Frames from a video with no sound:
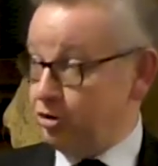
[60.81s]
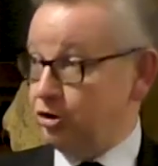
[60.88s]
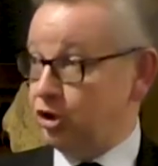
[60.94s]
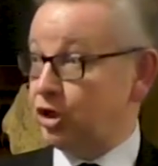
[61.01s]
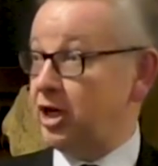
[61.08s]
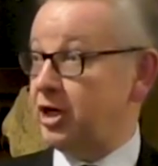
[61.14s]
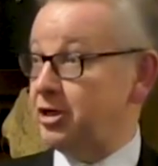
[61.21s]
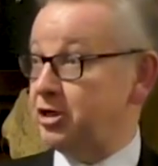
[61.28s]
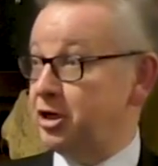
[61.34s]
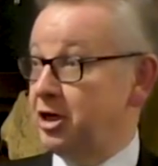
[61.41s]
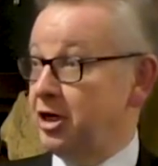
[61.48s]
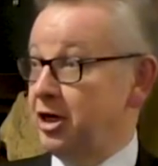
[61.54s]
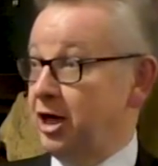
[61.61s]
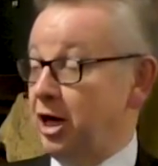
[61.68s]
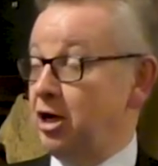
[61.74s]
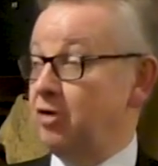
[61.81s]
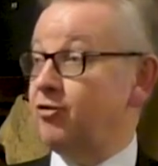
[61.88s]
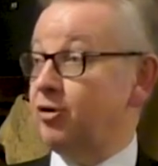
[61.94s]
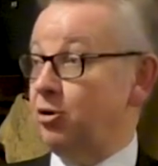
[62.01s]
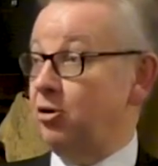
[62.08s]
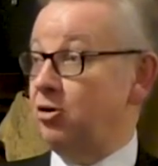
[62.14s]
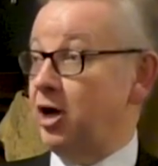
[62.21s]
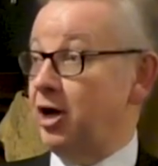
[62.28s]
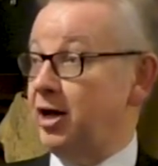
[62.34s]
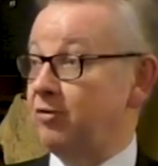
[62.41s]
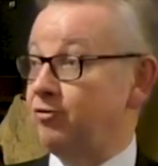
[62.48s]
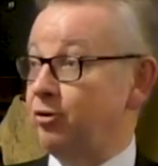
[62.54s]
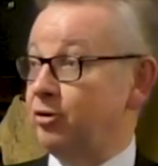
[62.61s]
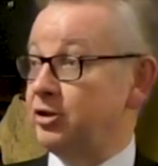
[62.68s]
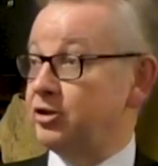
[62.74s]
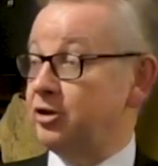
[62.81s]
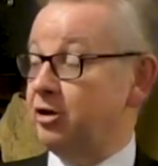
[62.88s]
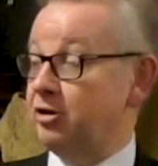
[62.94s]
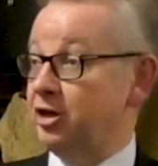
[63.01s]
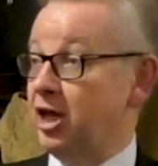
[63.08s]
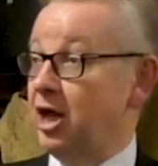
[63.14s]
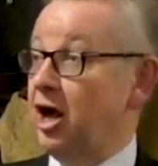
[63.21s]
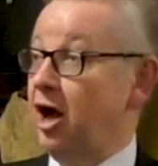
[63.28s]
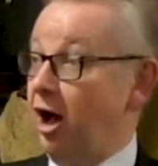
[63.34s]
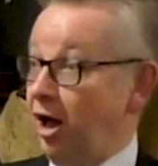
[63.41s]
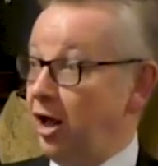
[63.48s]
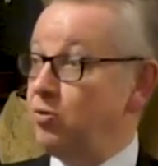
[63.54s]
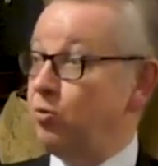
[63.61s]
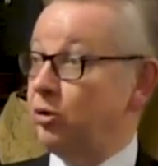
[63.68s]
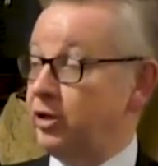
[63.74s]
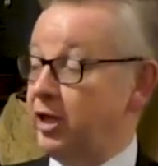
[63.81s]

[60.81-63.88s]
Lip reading: shade, however long I have on this earth, I will